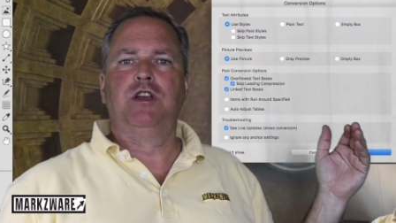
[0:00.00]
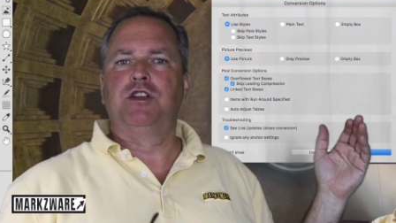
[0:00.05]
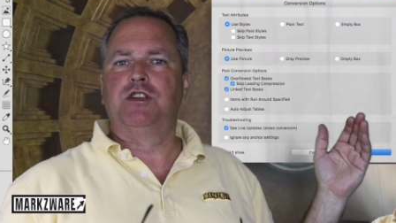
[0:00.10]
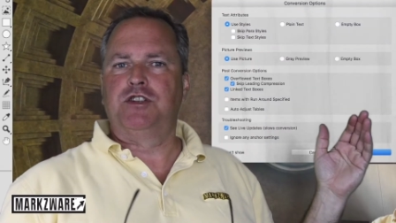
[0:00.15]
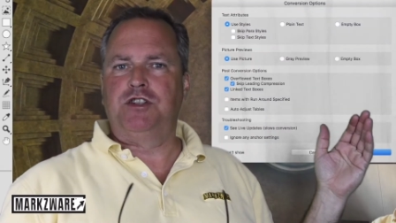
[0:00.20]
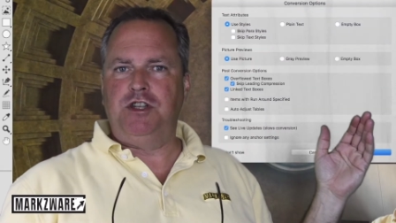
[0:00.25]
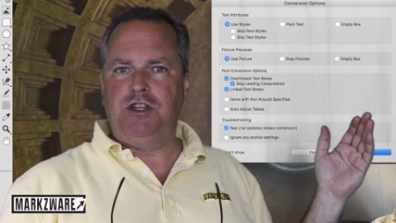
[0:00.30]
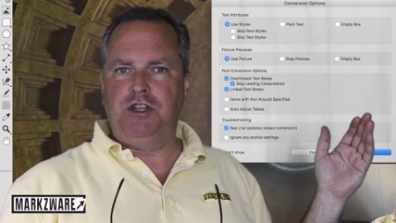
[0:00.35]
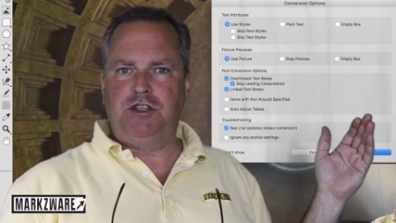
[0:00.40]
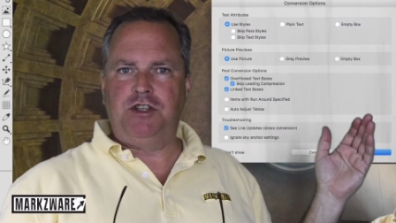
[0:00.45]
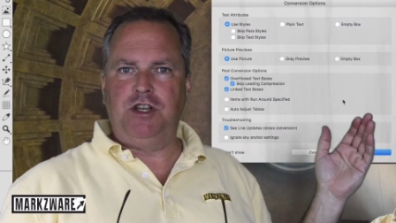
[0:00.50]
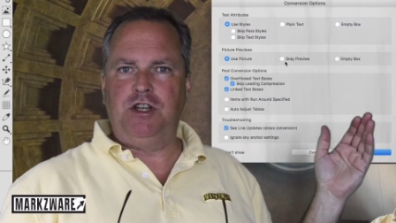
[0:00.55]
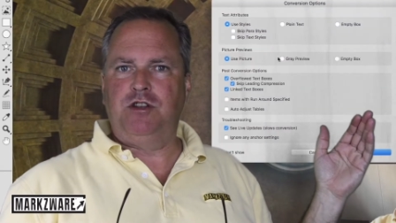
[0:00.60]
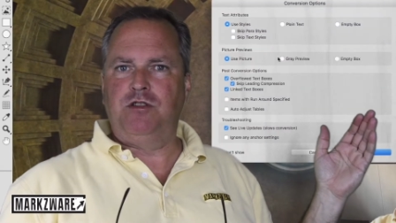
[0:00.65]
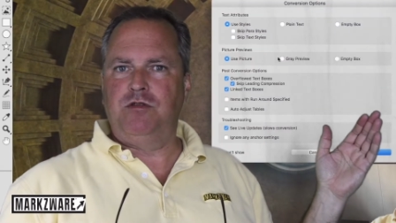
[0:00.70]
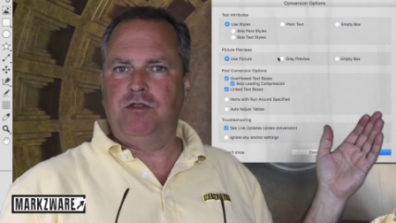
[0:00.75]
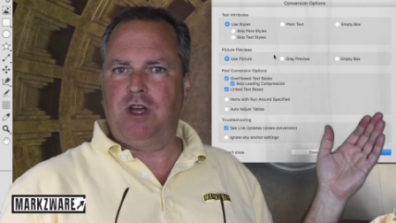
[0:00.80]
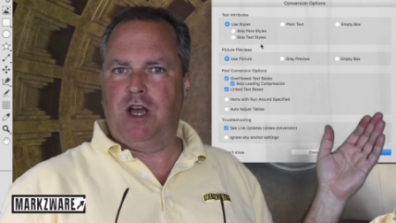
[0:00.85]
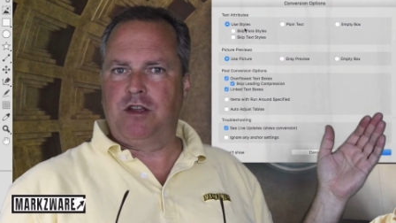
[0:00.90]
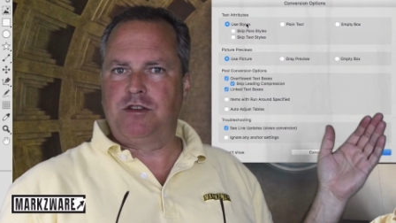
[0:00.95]
CC
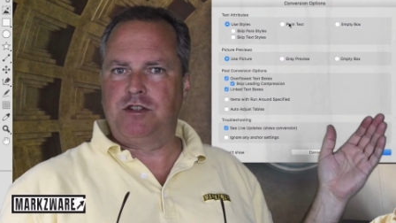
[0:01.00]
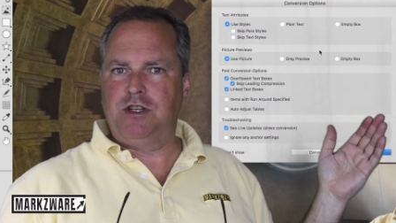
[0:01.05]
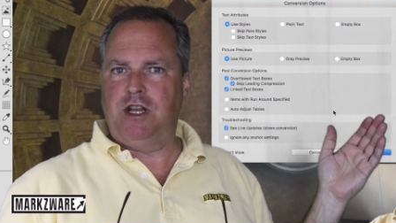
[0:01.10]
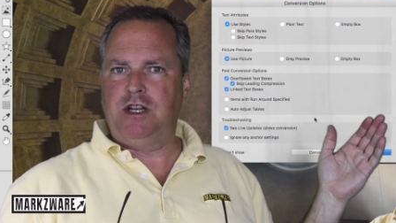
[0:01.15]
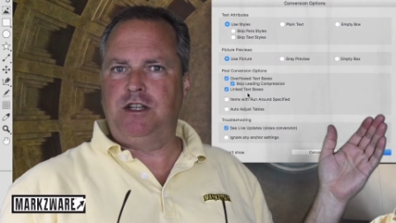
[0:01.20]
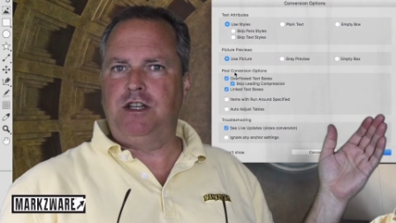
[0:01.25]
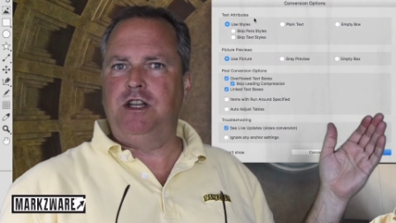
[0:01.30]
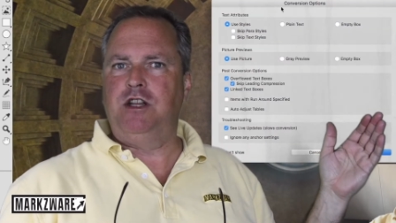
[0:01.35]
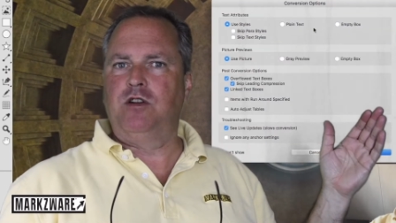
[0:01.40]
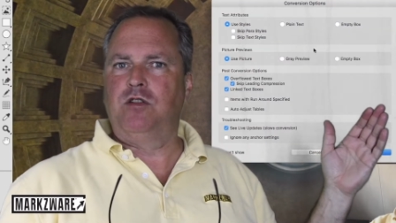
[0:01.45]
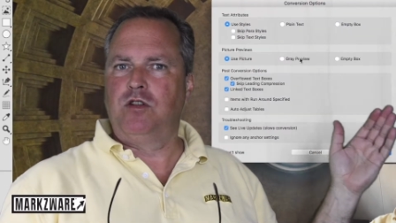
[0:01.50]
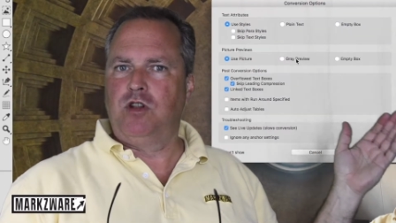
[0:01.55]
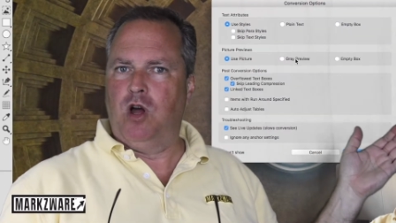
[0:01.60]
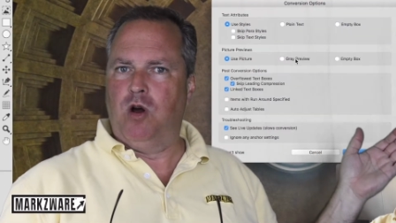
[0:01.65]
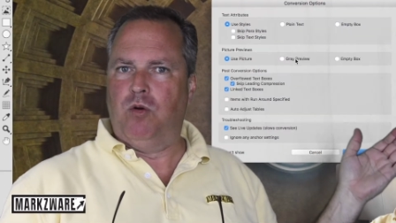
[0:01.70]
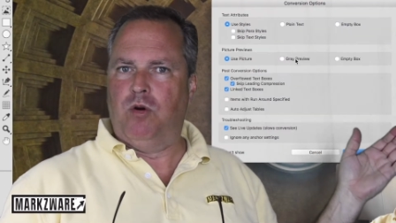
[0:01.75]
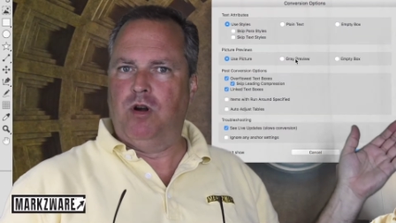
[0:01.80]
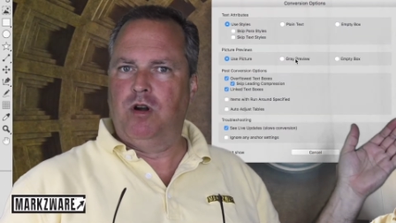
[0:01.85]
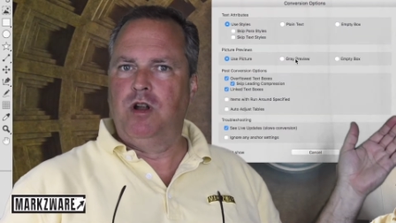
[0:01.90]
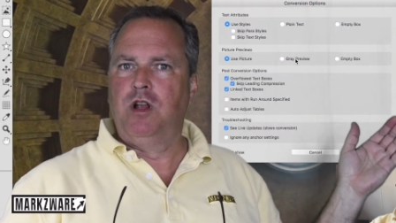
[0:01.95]
2018 or
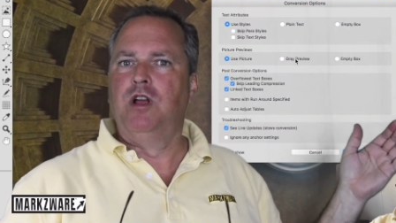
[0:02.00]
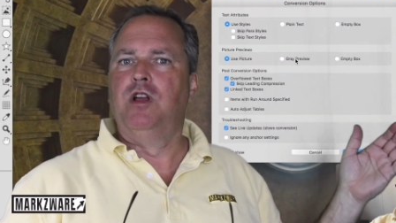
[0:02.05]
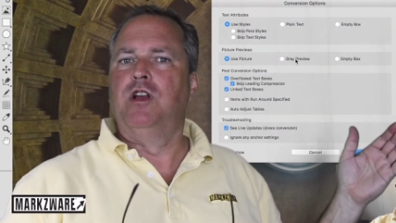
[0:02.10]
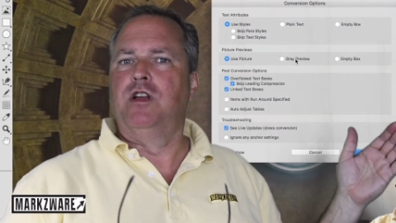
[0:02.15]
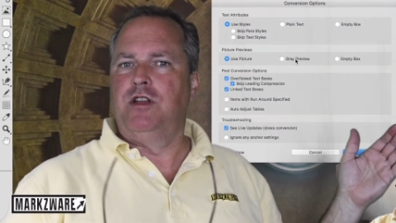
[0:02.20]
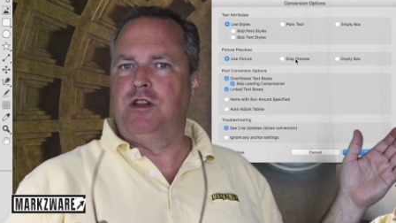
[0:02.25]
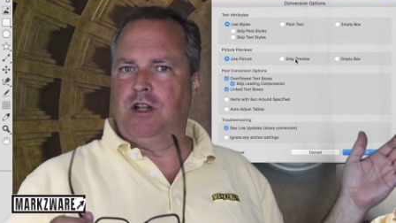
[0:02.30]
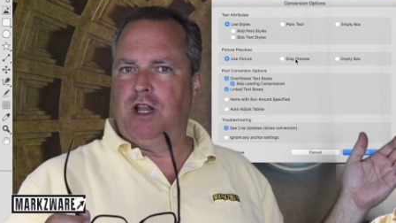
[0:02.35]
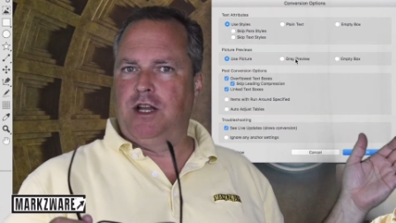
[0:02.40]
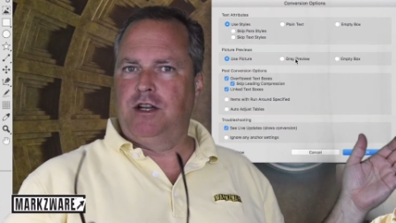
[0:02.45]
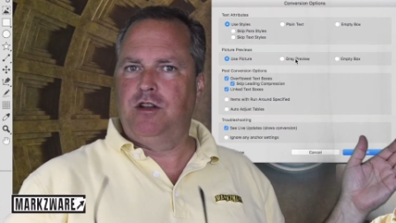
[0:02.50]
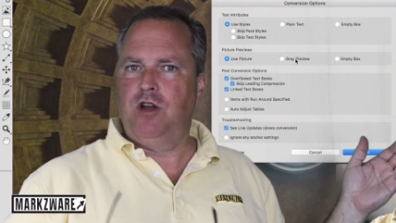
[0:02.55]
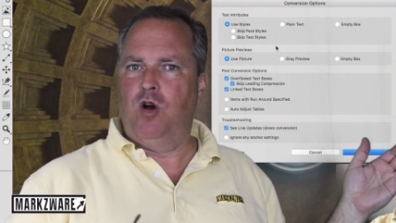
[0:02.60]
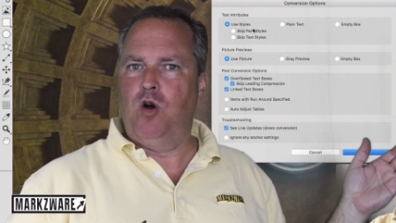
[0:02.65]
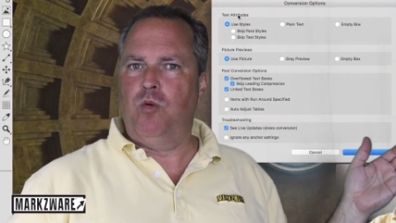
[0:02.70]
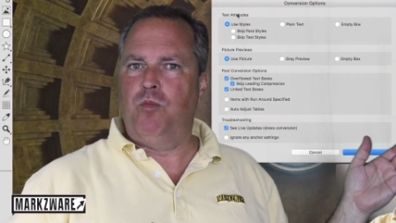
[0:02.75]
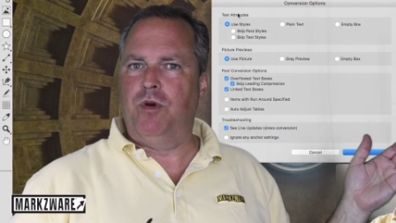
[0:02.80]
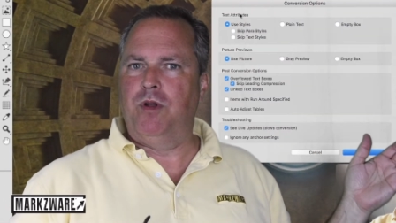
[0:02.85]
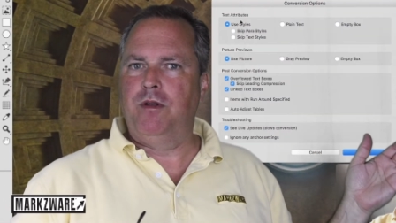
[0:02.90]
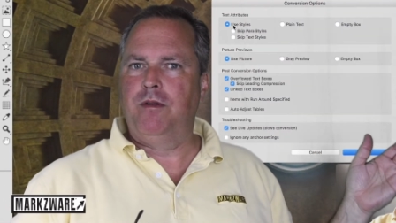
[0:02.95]
lower, you'd like to
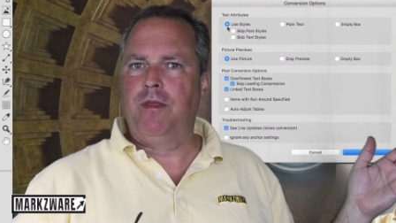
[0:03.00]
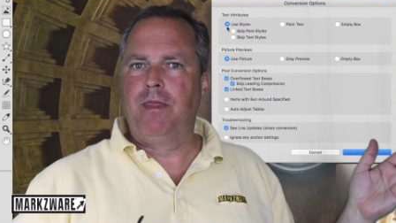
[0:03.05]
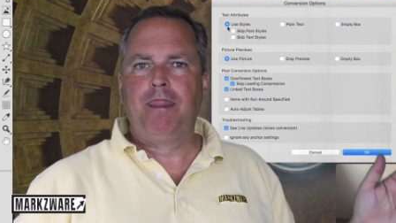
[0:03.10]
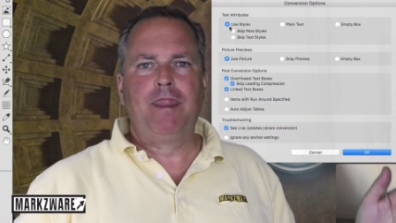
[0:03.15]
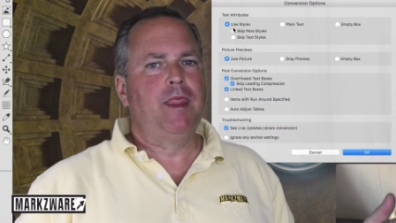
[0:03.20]
open,